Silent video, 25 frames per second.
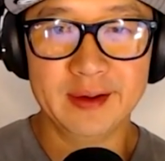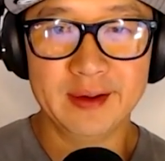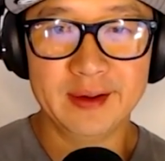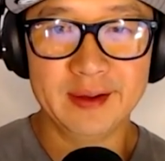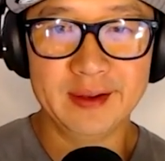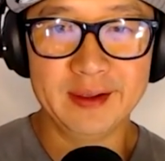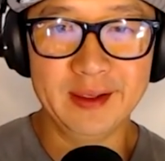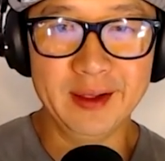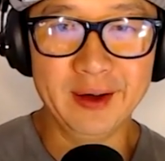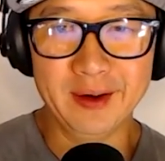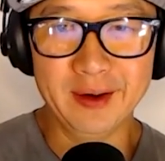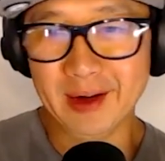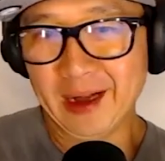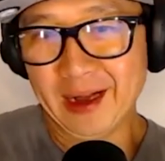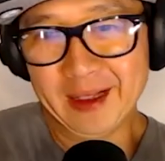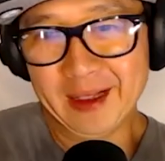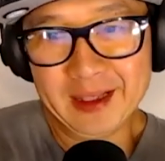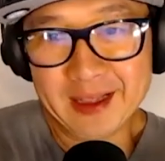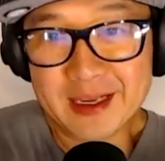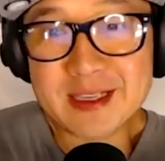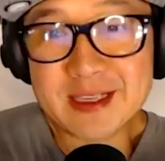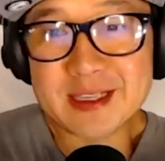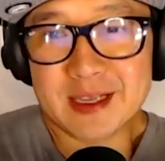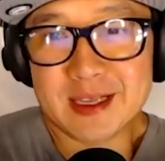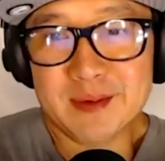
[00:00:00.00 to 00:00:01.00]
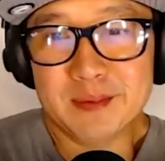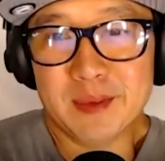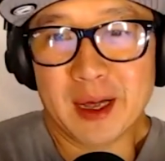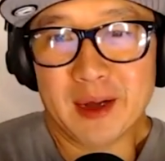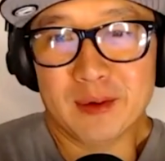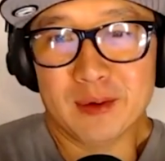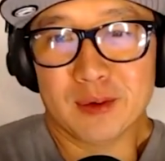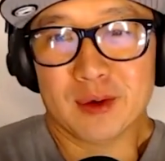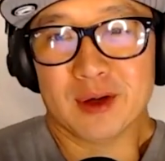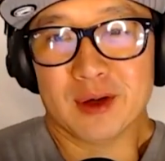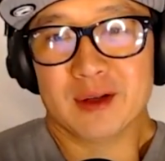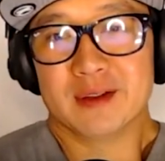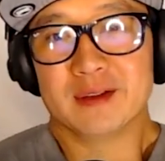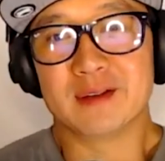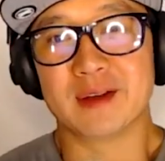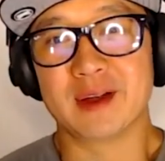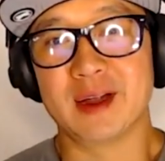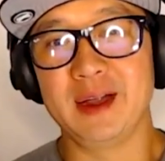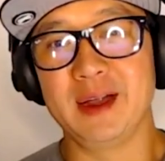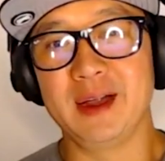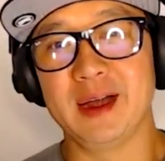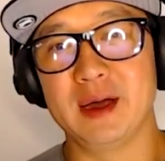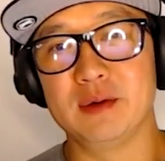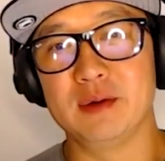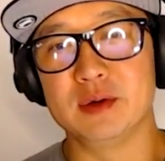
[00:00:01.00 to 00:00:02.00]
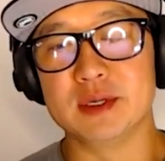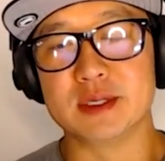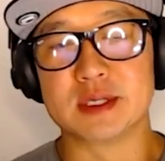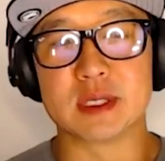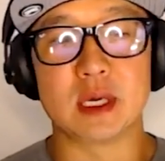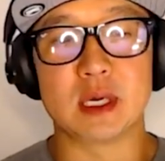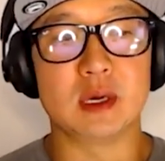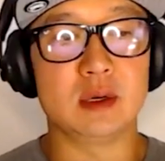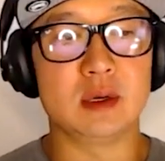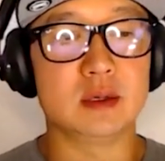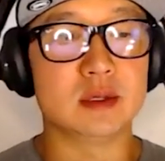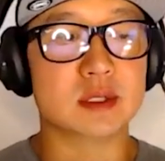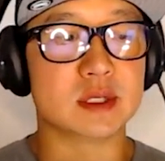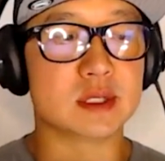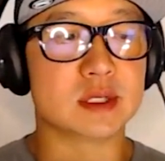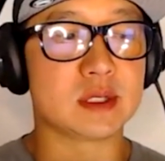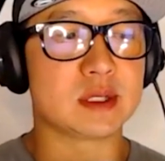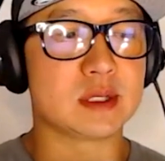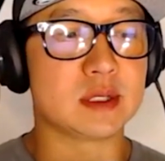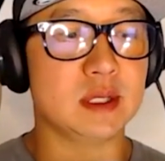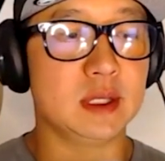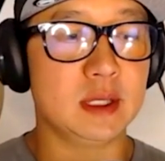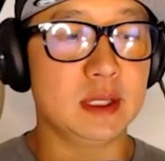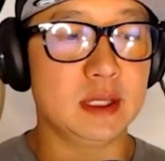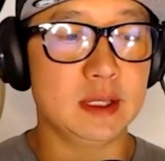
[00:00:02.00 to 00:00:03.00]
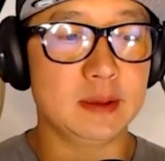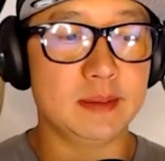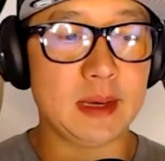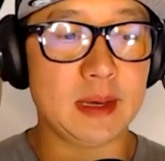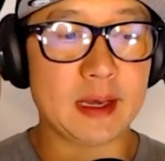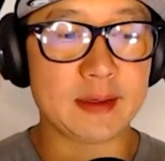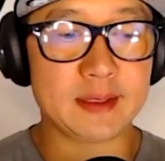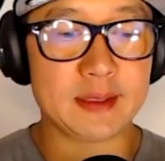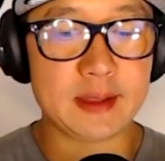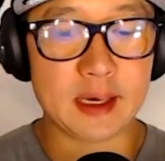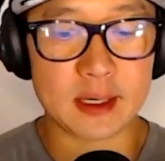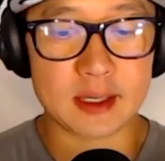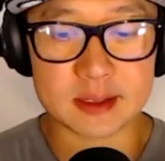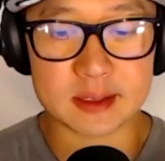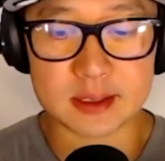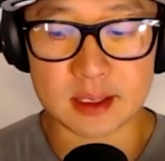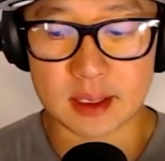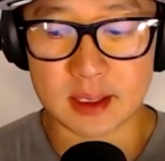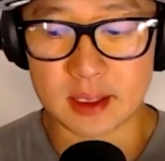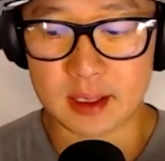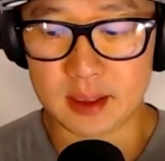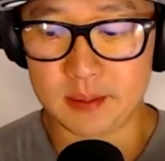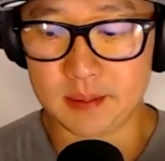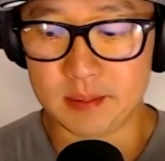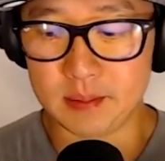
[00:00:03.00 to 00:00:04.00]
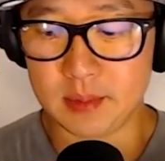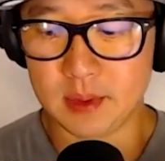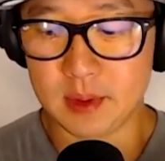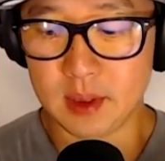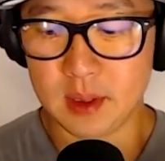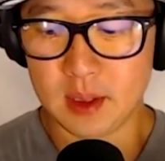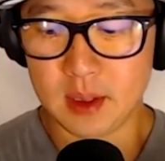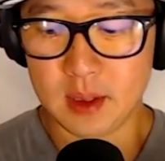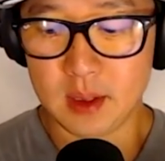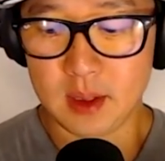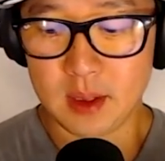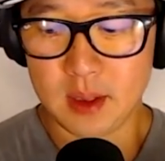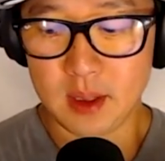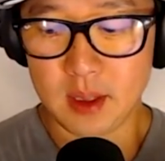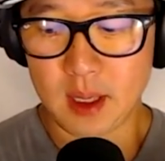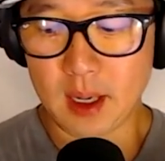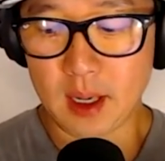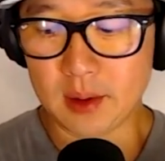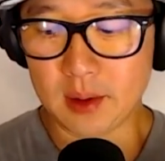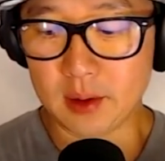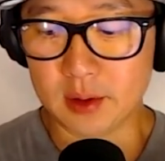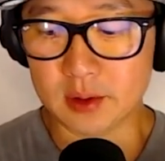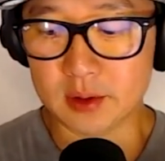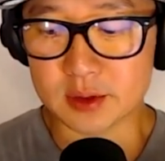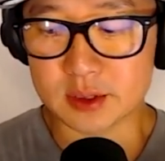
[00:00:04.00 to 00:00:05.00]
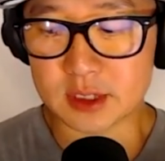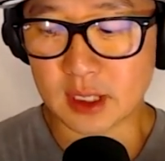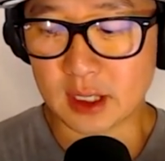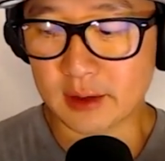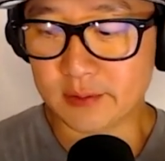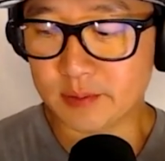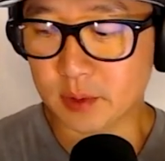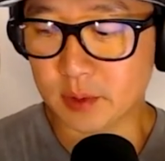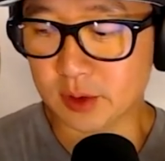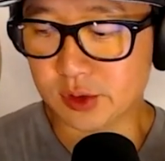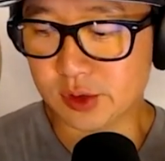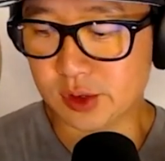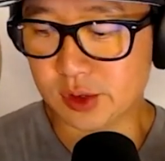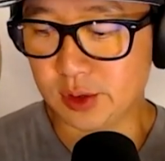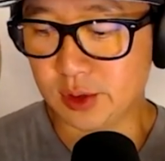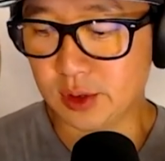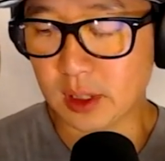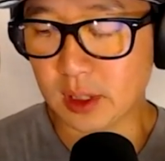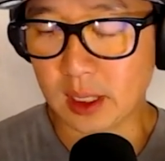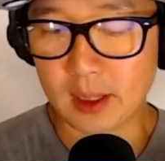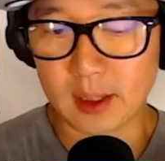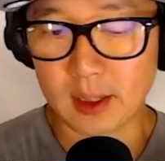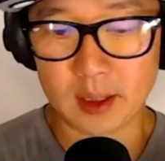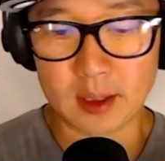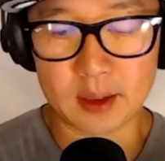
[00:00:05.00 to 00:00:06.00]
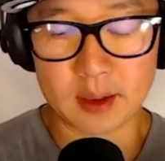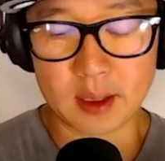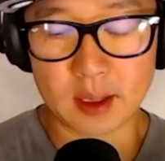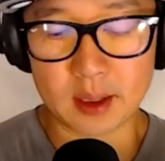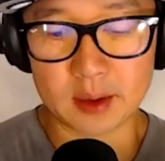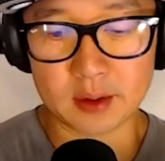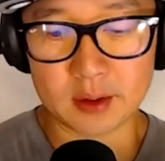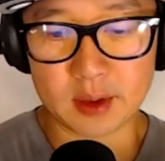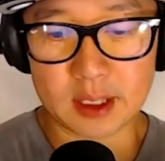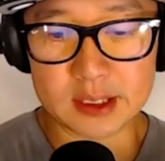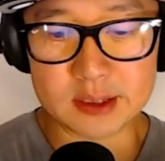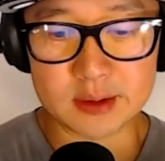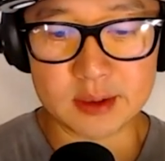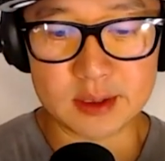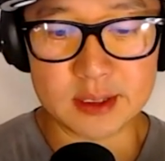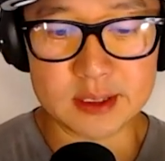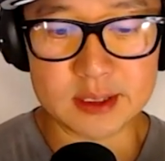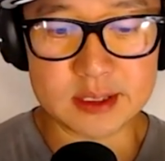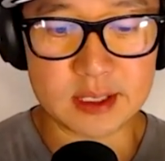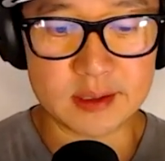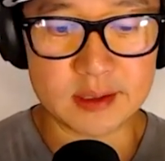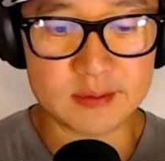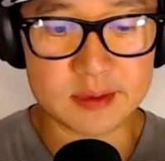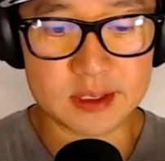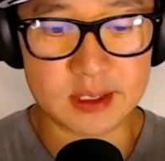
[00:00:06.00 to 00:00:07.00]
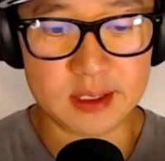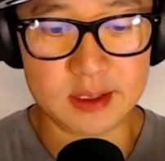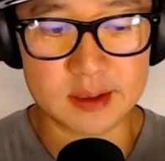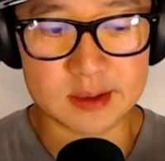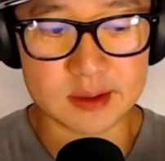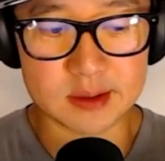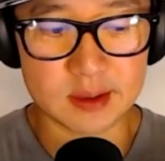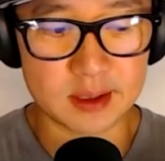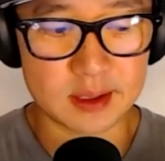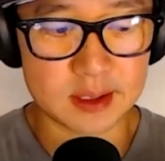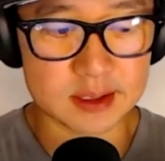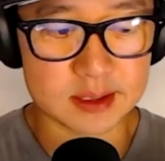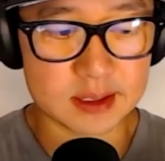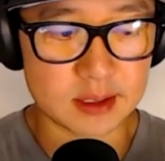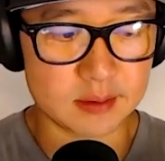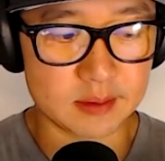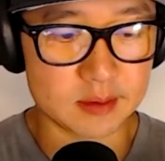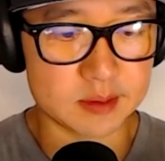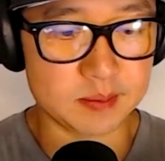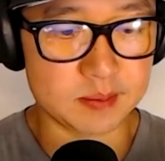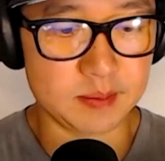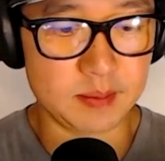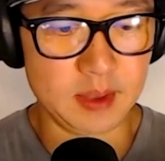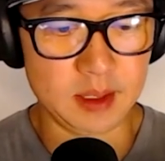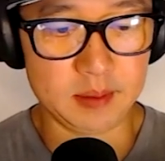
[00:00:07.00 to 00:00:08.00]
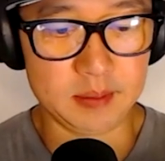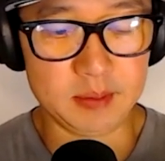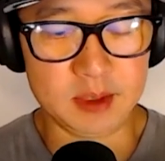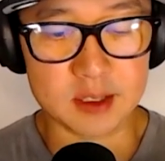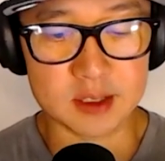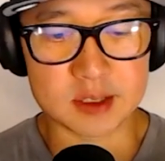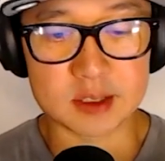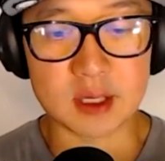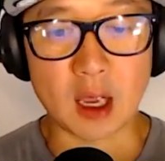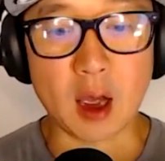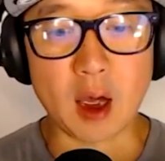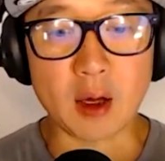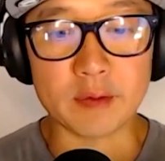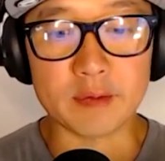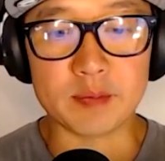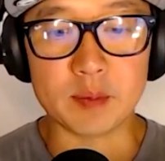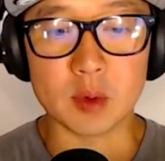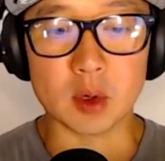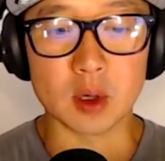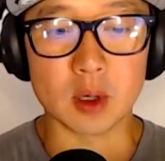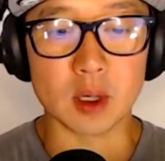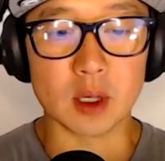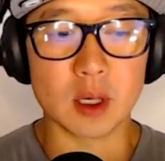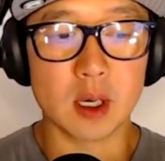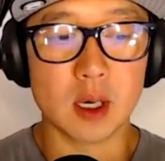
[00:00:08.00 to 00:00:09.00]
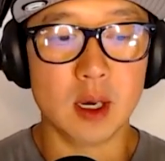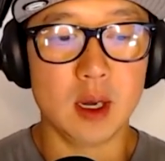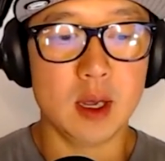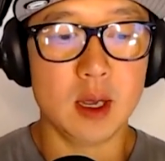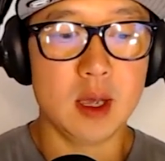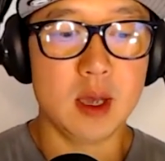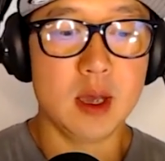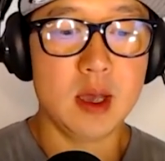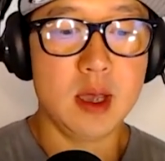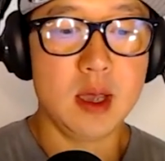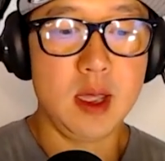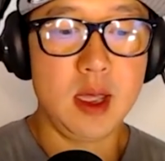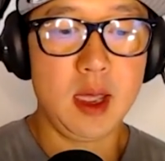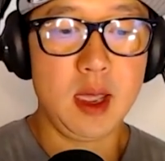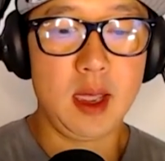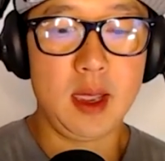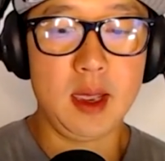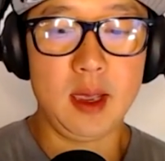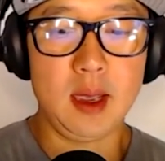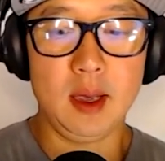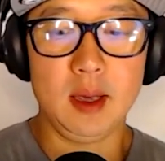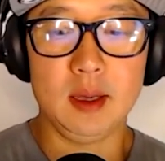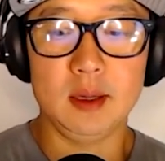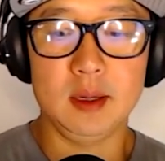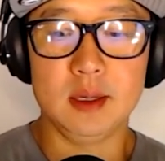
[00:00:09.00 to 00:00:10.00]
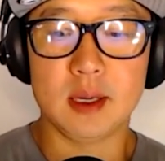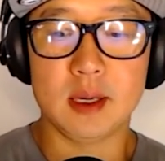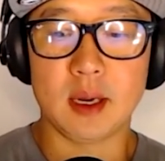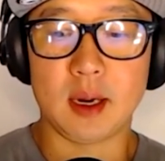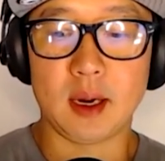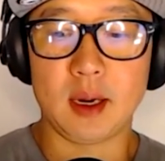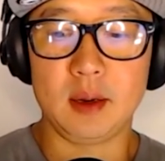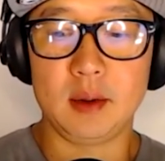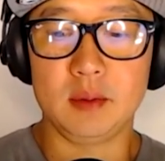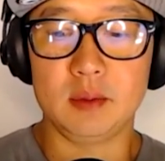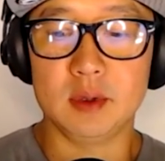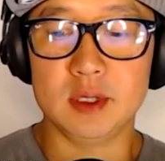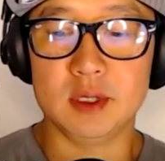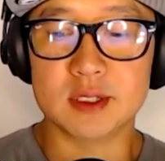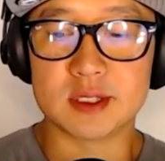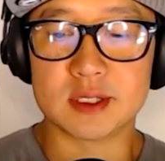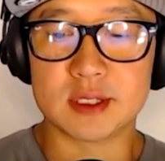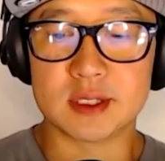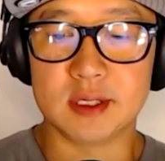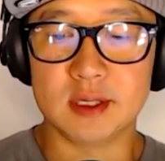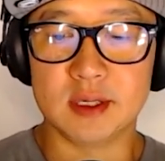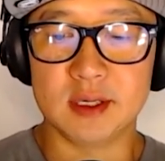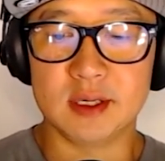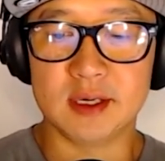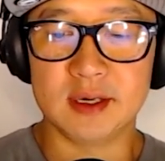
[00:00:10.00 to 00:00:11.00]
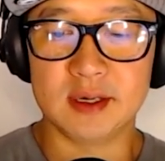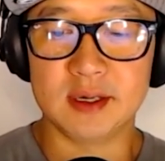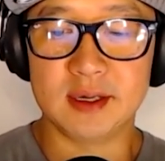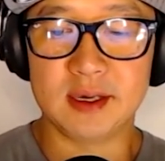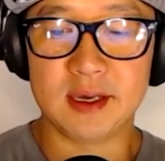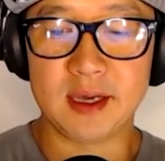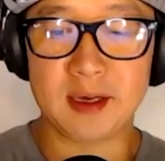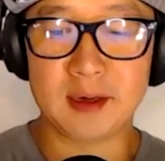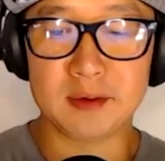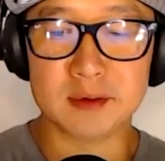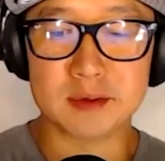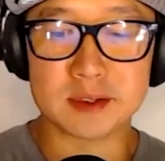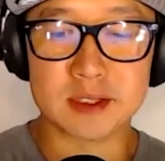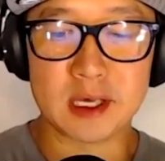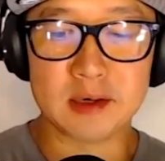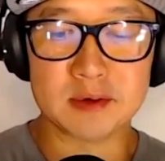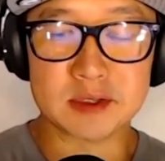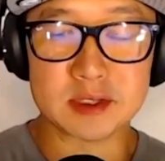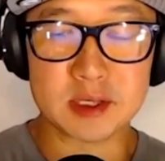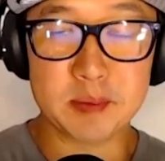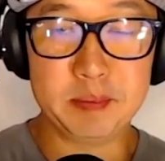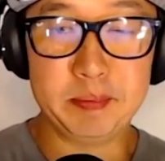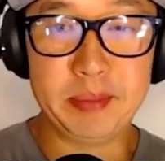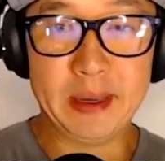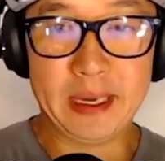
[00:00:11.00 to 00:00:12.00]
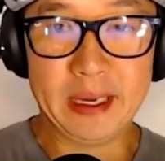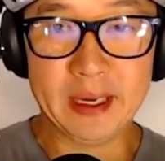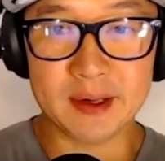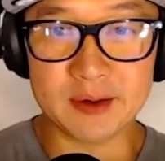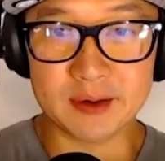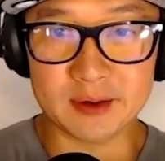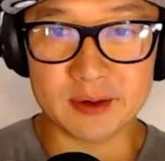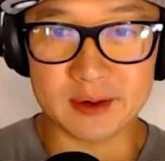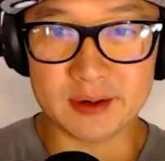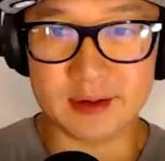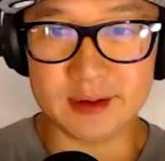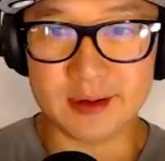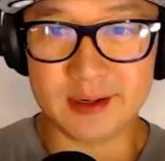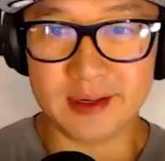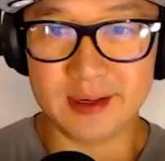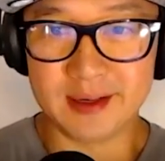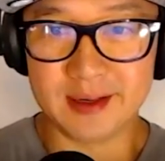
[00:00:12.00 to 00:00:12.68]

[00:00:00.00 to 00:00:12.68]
No, at least in my world, right? Yeah. I was I was um, at that time, I don't know, sophomore, junior. I I graduated at 17, so I guess that would make me a sophomore. Mm. And I was uh, I was I was a band nerd.